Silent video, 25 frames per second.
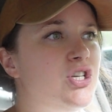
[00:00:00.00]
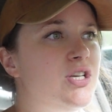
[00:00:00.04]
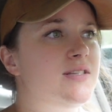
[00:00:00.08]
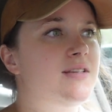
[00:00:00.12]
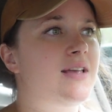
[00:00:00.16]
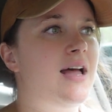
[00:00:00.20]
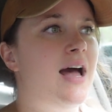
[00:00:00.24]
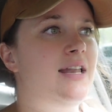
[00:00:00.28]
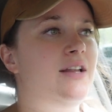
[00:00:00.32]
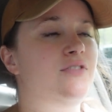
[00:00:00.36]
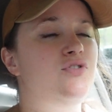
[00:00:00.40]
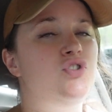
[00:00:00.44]

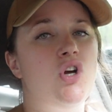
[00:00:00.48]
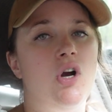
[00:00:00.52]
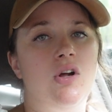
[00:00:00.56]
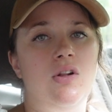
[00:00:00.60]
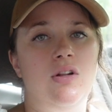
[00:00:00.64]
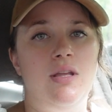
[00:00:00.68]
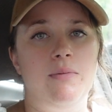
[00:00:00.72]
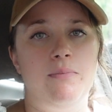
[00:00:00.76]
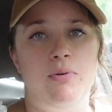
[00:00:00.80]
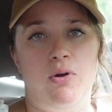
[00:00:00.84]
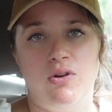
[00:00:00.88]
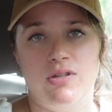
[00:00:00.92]
kind of
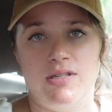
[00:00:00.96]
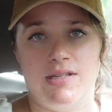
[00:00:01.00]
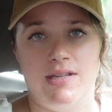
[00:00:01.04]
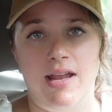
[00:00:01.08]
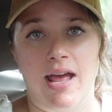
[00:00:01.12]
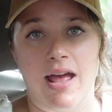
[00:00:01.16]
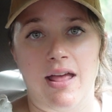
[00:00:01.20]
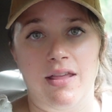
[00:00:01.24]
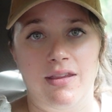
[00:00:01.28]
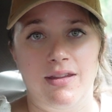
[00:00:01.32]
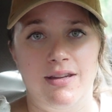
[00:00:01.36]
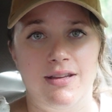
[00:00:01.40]
juggling
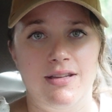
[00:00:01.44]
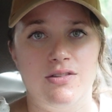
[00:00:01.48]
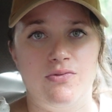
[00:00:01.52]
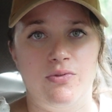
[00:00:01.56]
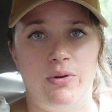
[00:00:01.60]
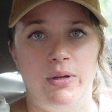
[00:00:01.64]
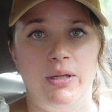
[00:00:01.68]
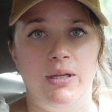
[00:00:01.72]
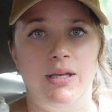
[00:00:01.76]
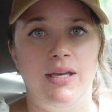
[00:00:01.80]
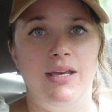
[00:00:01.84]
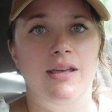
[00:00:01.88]
personalities,
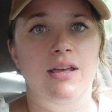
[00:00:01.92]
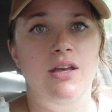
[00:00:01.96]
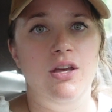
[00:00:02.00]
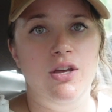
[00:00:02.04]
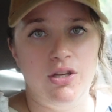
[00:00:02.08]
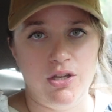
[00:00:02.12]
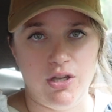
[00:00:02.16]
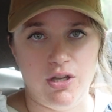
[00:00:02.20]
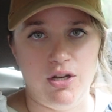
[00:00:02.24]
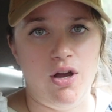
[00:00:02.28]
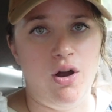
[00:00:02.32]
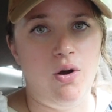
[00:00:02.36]
really,
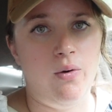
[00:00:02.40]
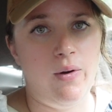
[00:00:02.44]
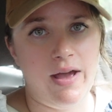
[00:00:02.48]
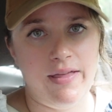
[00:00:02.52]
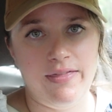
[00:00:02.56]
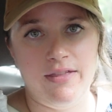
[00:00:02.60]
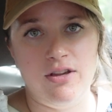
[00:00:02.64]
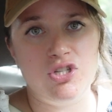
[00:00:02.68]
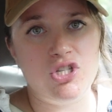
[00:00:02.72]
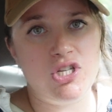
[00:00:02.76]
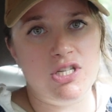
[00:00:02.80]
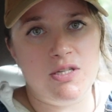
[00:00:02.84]

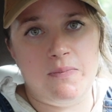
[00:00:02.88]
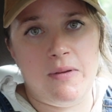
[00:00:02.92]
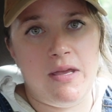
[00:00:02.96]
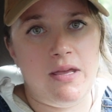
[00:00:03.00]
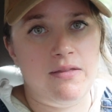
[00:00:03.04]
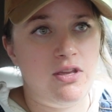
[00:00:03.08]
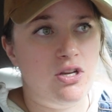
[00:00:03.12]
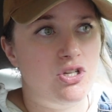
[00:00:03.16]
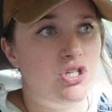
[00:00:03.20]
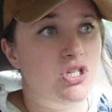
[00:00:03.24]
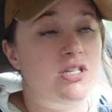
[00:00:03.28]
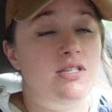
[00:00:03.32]
and there's
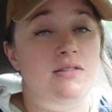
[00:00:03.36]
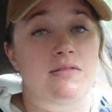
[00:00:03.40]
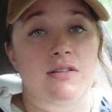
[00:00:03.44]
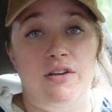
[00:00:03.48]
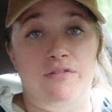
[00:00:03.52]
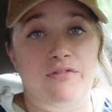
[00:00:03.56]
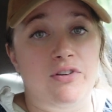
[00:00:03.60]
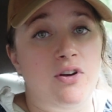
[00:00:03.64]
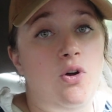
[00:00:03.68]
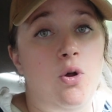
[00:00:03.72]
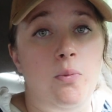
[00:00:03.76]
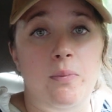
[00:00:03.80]
just
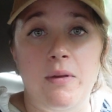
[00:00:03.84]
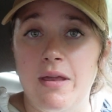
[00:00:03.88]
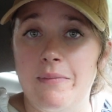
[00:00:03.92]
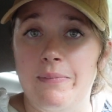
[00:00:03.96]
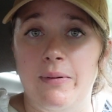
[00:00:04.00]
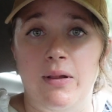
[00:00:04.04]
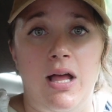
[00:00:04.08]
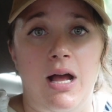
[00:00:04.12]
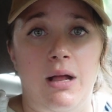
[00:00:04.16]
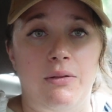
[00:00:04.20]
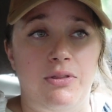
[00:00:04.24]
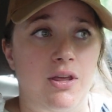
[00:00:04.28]
difficult
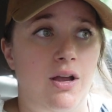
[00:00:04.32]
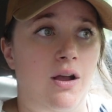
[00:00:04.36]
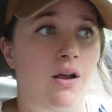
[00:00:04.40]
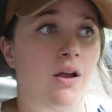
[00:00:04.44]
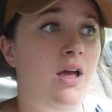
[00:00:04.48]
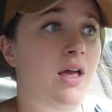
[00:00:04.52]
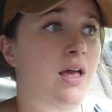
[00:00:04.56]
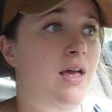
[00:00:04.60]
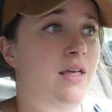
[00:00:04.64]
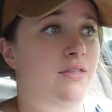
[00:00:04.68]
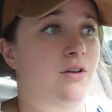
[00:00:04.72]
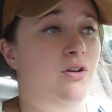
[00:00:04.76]
people out there.
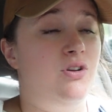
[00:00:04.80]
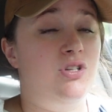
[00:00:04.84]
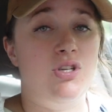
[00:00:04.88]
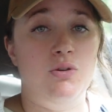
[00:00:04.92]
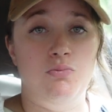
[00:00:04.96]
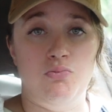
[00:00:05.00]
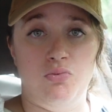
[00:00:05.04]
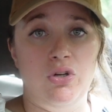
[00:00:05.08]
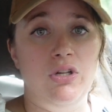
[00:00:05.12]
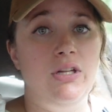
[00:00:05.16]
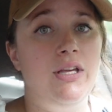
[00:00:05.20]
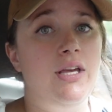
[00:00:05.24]
There's
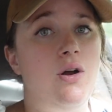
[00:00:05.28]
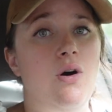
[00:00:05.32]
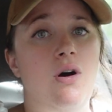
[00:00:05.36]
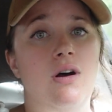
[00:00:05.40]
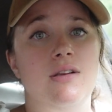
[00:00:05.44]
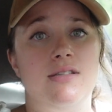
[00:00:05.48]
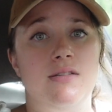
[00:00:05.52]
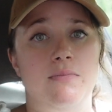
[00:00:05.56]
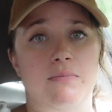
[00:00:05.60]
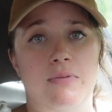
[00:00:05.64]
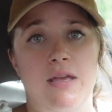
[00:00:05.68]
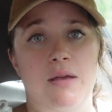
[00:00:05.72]
some really
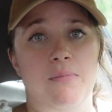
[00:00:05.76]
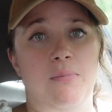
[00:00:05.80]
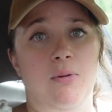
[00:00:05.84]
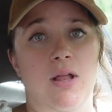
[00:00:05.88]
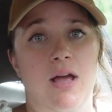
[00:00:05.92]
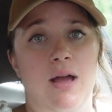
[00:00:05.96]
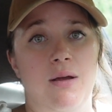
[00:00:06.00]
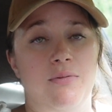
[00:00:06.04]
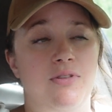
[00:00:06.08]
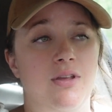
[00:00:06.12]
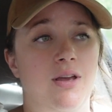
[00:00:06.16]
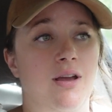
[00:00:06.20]
awesome people
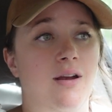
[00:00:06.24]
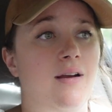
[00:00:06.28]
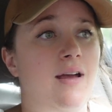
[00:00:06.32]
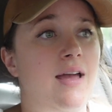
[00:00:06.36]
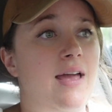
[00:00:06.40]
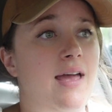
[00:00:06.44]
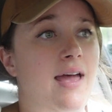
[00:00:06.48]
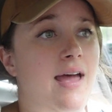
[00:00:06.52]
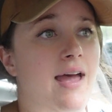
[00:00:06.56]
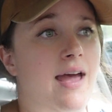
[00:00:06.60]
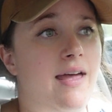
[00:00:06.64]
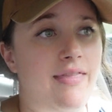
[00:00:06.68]
out there,
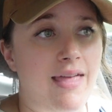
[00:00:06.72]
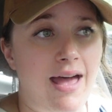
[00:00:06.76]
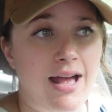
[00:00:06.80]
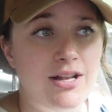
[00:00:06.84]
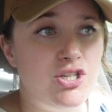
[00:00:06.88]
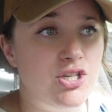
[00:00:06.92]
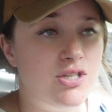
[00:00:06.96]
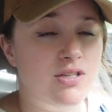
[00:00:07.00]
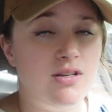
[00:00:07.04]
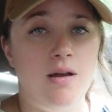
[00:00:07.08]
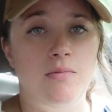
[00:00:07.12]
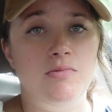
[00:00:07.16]
and that
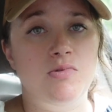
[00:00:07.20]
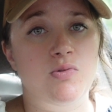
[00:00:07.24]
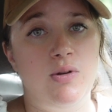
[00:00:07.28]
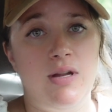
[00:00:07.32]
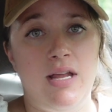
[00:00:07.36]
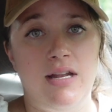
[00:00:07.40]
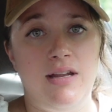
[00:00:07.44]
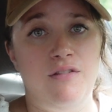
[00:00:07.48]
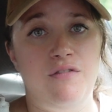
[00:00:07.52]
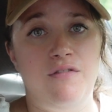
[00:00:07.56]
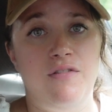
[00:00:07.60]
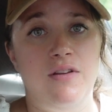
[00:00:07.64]
just comes with
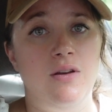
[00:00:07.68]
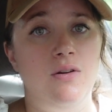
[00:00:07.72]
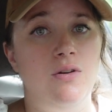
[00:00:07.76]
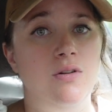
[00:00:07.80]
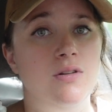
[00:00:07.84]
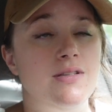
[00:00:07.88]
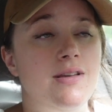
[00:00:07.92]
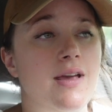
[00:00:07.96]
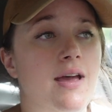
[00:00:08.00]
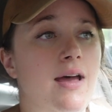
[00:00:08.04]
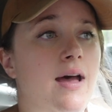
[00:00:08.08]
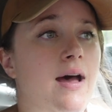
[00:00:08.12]
any
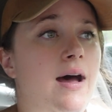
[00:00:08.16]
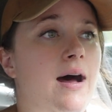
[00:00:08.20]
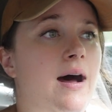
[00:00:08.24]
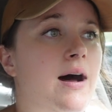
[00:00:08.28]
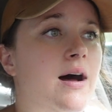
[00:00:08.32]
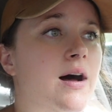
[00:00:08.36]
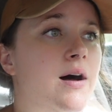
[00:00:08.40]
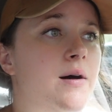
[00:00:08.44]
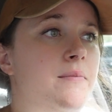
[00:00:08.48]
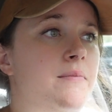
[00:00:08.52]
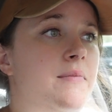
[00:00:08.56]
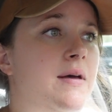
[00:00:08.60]
field.
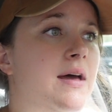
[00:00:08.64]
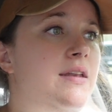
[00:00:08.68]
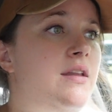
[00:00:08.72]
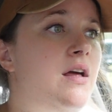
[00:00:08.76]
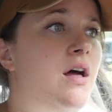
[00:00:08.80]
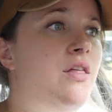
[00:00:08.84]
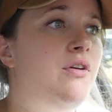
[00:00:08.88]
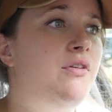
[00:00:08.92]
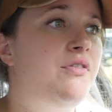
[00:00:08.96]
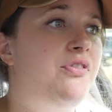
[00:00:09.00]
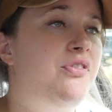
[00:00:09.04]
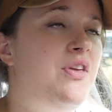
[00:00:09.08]

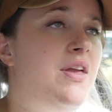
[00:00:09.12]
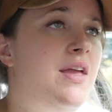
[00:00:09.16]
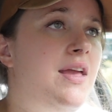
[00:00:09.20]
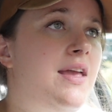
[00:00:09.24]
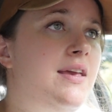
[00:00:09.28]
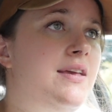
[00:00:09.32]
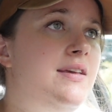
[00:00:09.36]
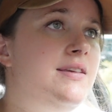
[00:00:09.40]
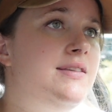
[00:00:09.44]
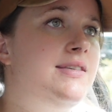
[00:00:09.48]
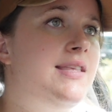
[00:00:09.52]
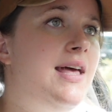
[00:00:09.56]
Another thing
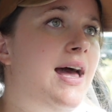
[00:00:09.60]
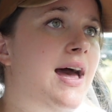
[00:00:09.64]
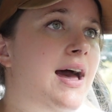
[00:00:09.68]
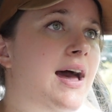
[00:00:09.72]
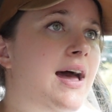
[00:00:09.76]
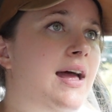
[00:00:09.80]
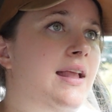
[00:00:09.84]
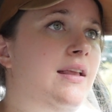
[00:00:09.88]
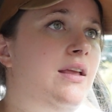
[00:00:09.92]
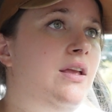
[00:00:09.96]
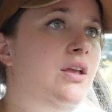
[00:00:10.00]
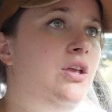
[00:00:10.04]
is
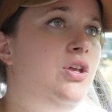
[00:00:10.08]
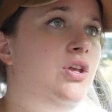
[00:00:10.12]
that,